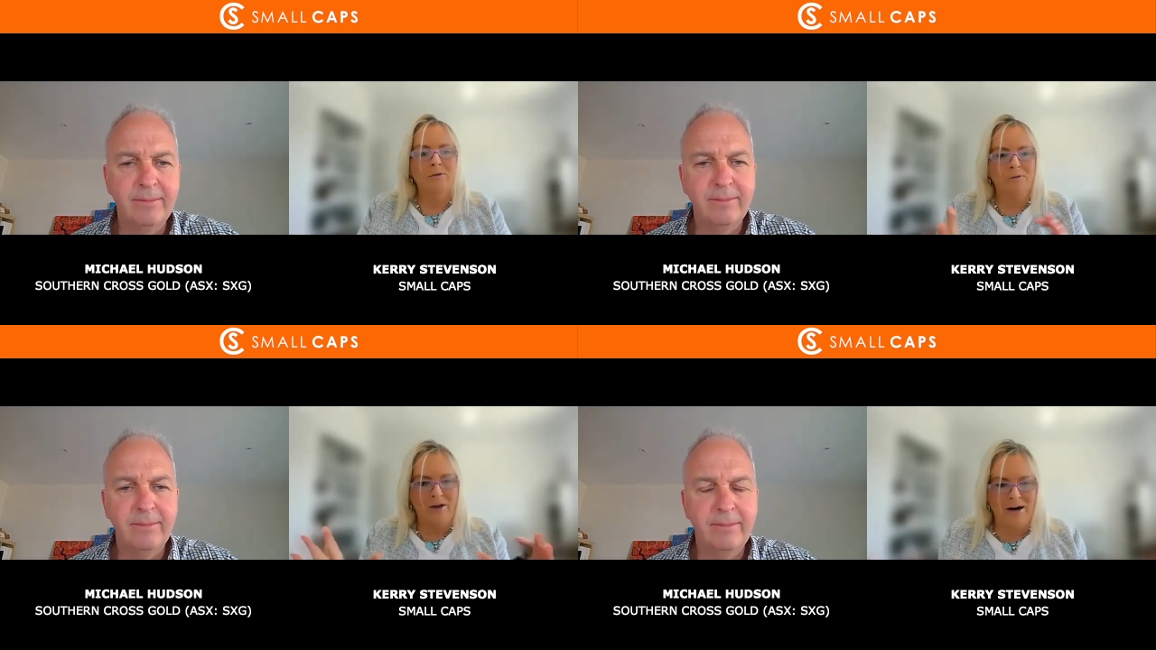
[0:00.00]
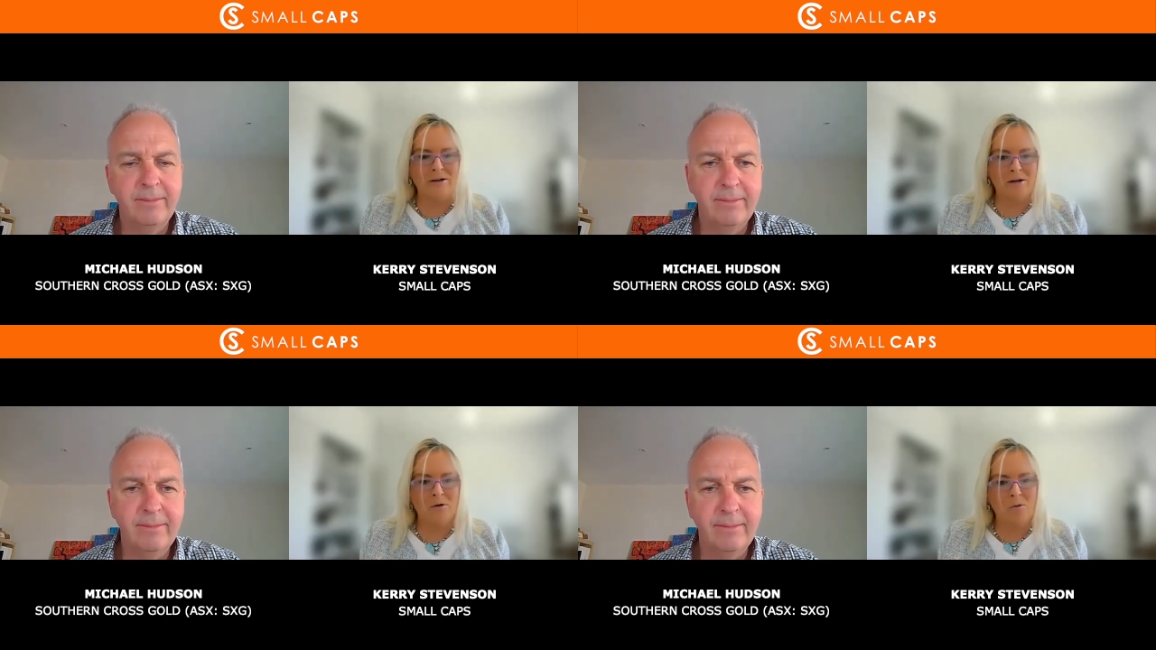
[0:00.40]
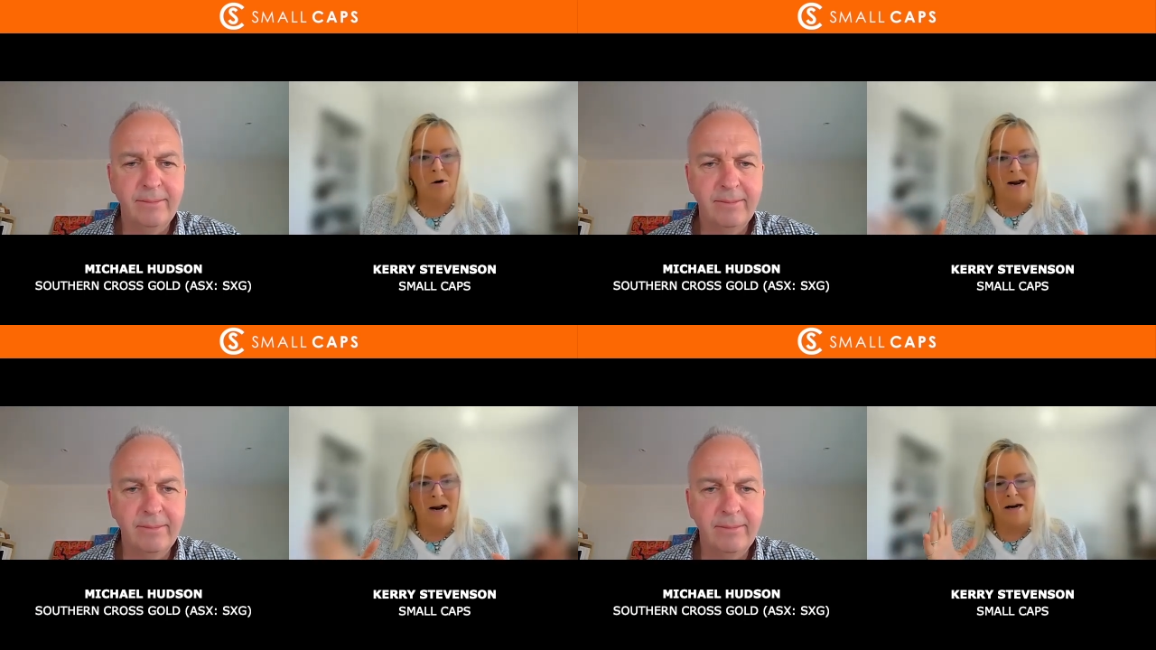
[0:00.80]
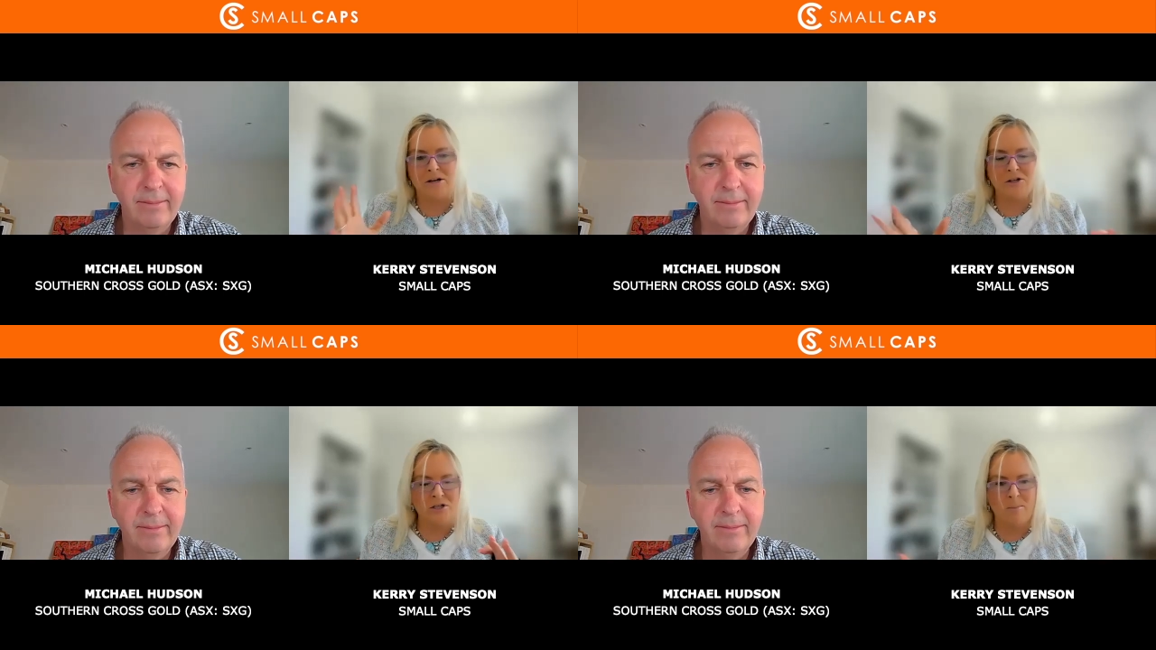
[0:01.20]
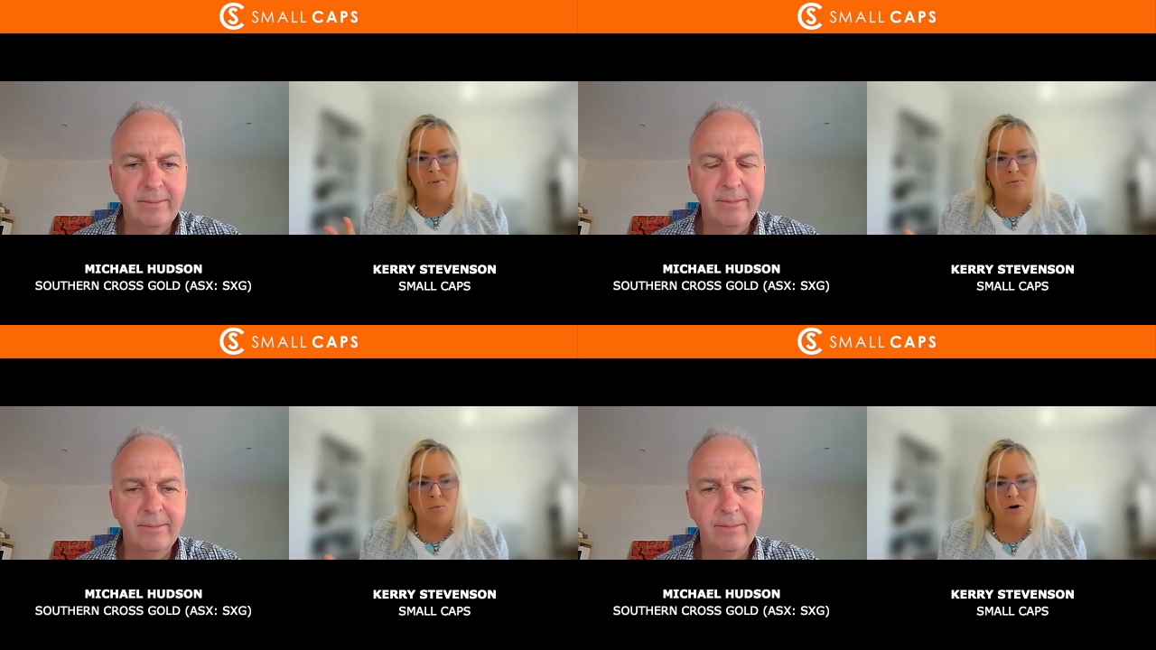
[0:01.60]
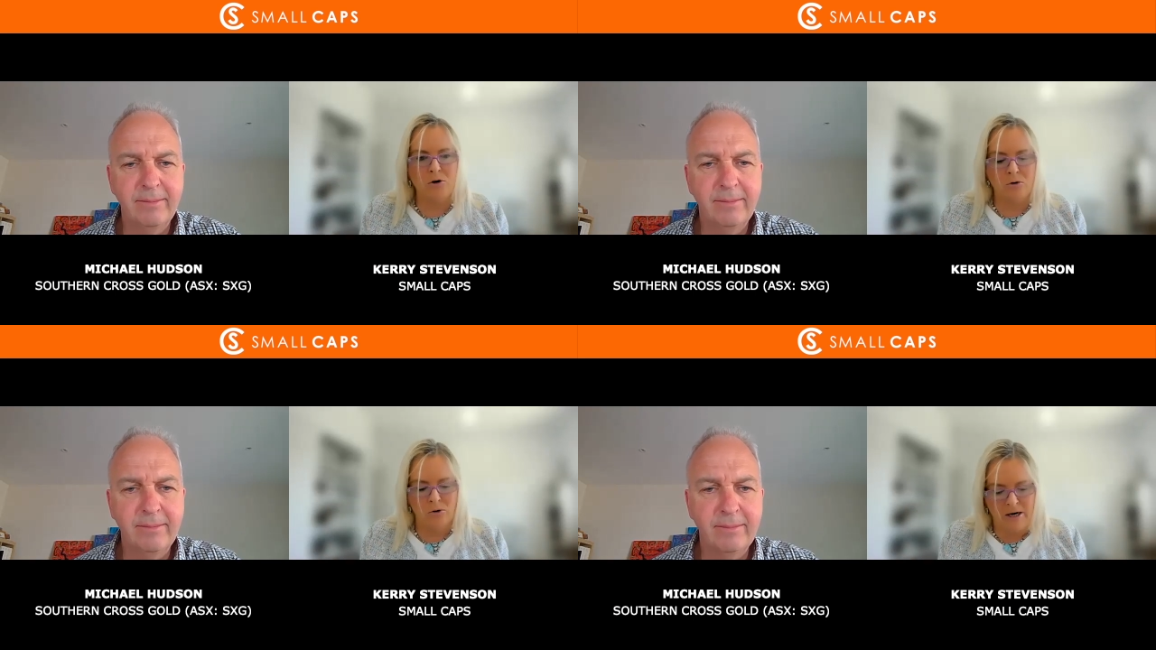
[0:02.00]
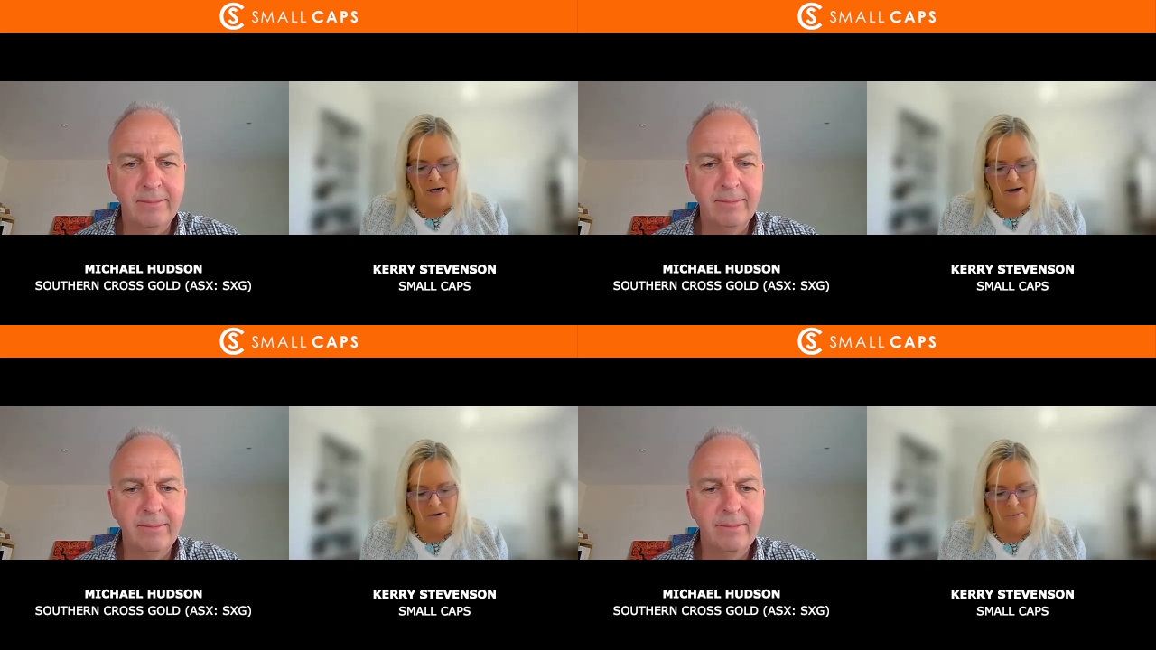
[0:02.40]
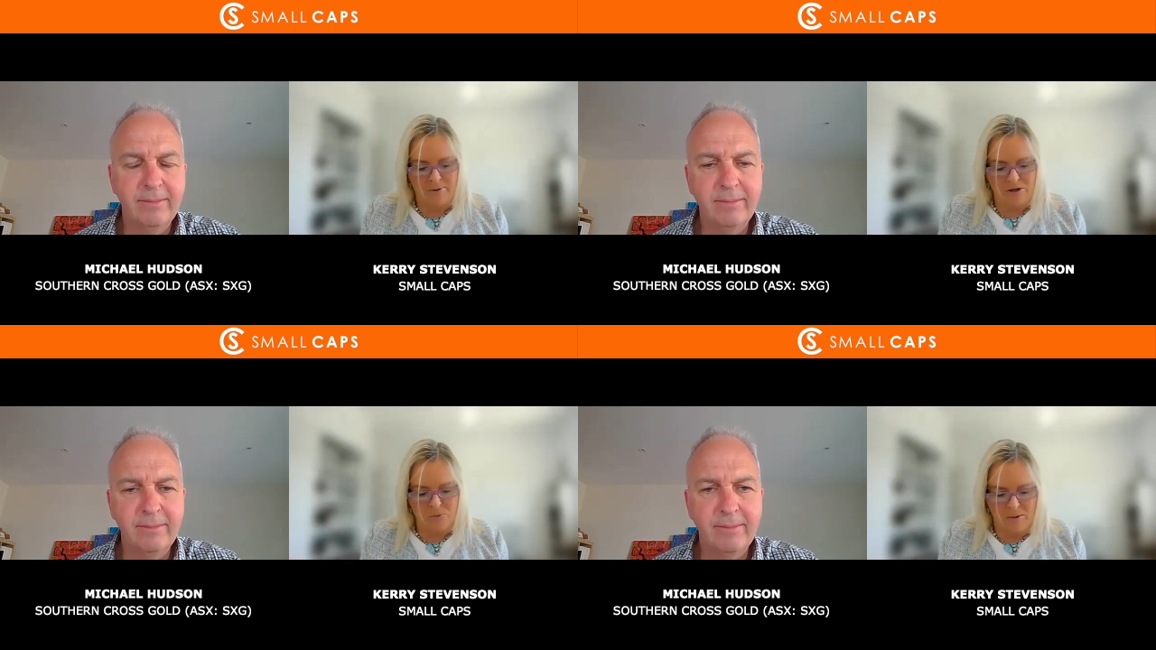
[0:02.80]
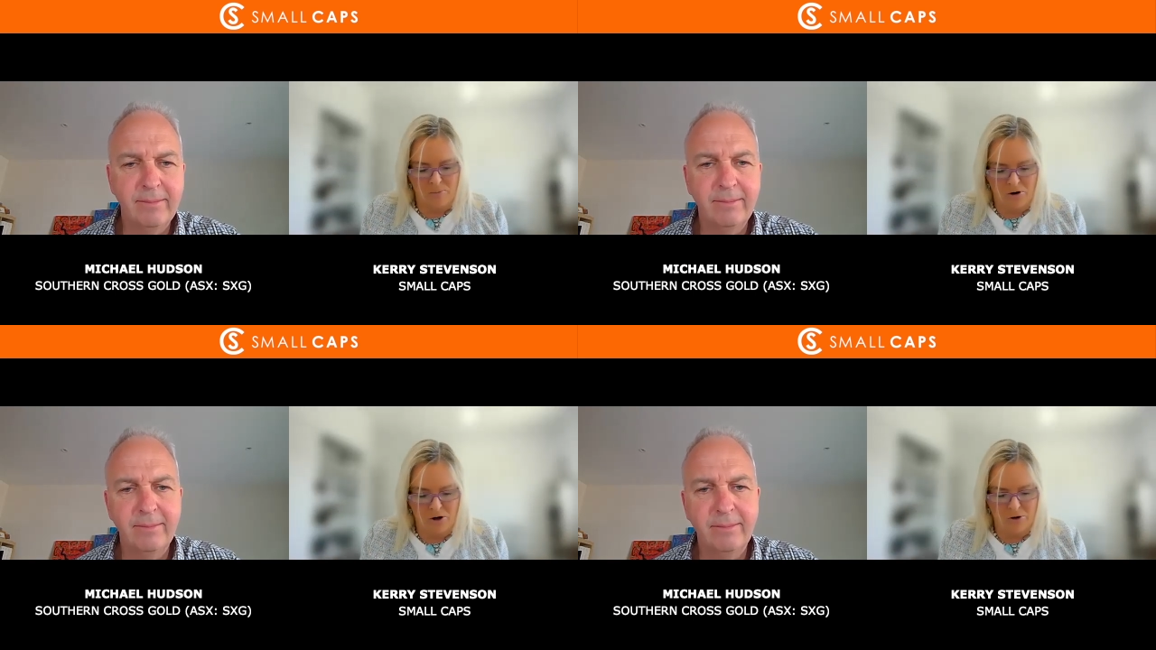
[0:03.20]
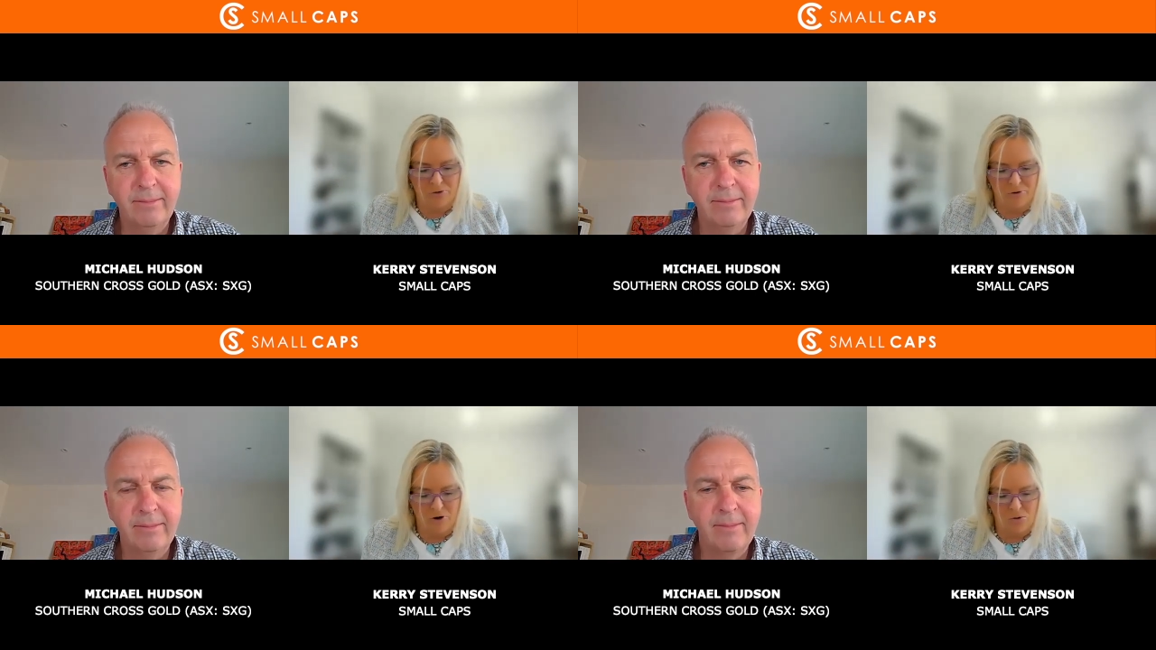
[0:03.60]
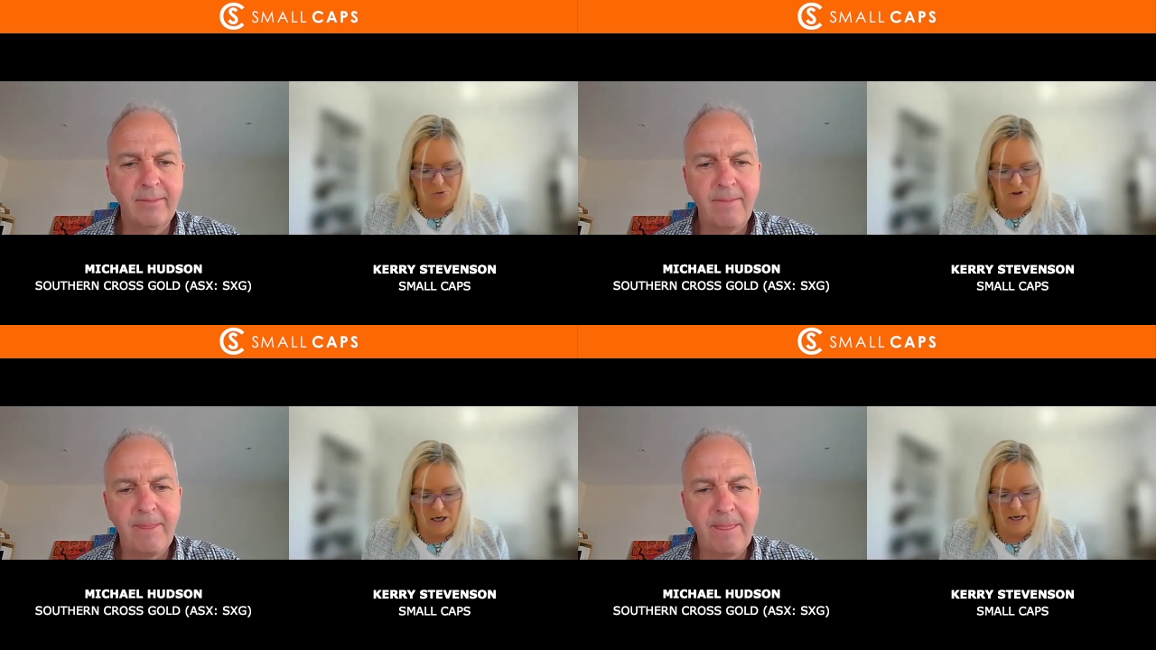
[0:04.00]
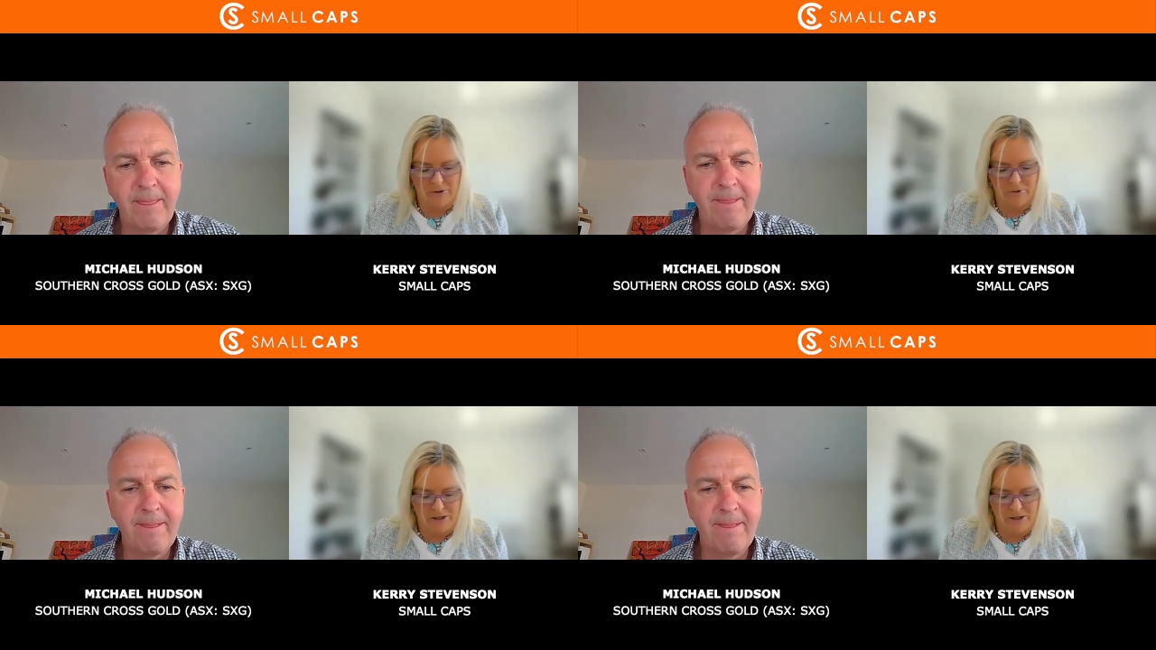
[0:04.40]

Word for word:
Speaker 1: that uh, uh, and is some of what you're looking at because uh, I want to go through Golden Dyke,